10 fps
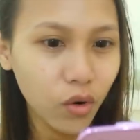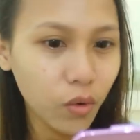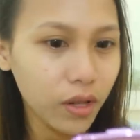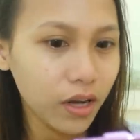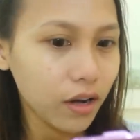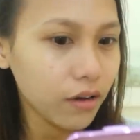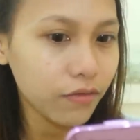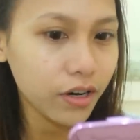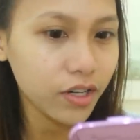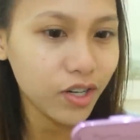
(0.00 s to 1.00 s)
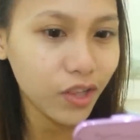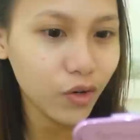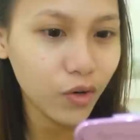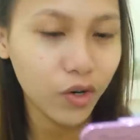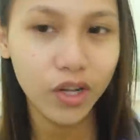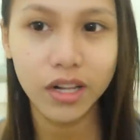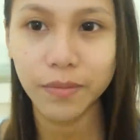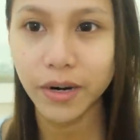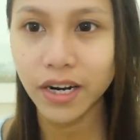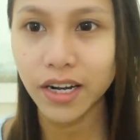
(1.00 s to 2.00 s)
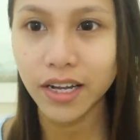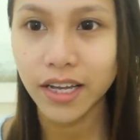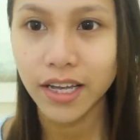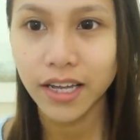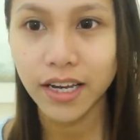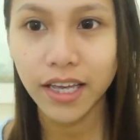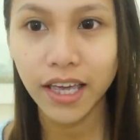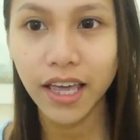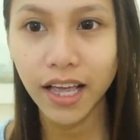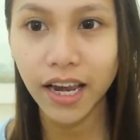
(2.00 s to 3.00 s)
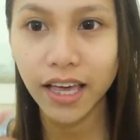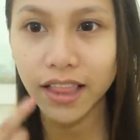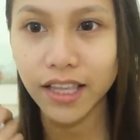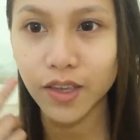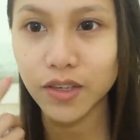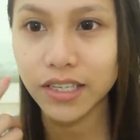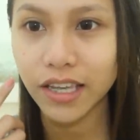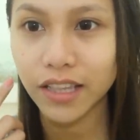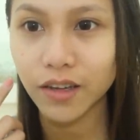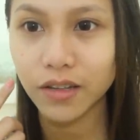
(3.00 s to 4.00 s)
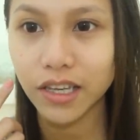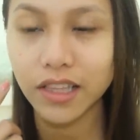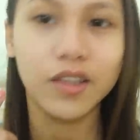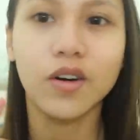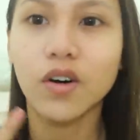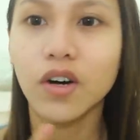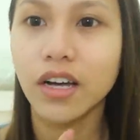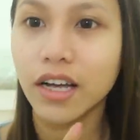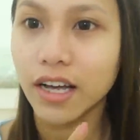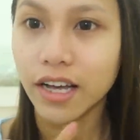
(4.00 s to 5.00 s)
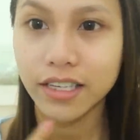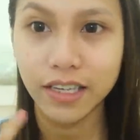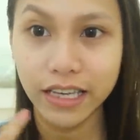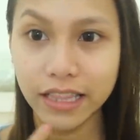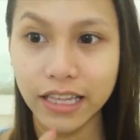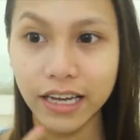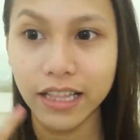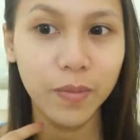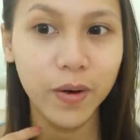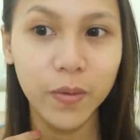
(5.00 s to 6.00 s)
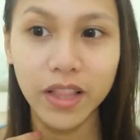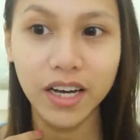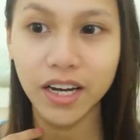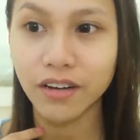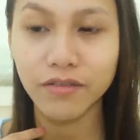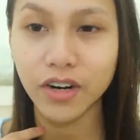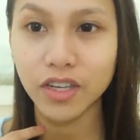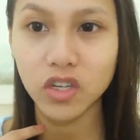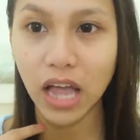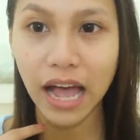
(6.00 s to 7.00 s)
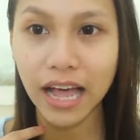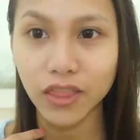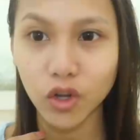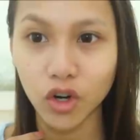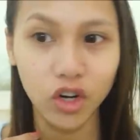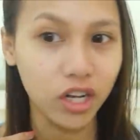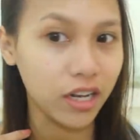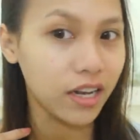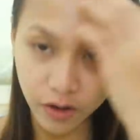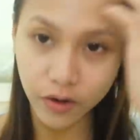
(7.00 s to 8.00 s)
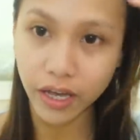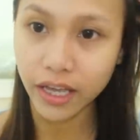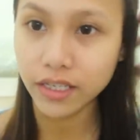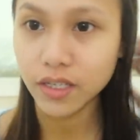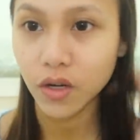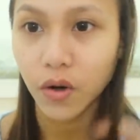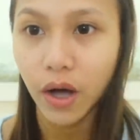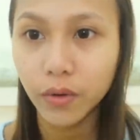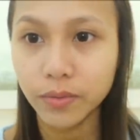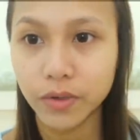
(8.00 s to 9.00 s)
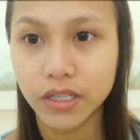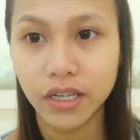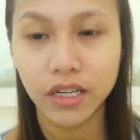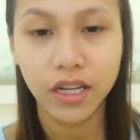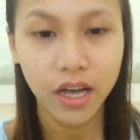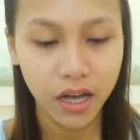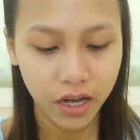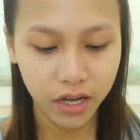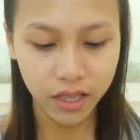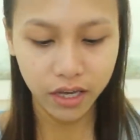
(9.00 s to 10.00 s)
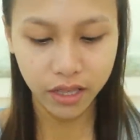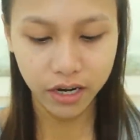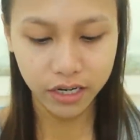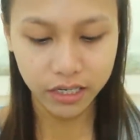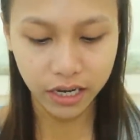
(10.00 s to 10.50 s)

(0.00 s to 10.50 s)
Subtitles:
No, walang coverage at all. Parang nagiging light lang yung skin ko dito. As you can tell, pero walang coverage at all. Okay, so I will proceed on the other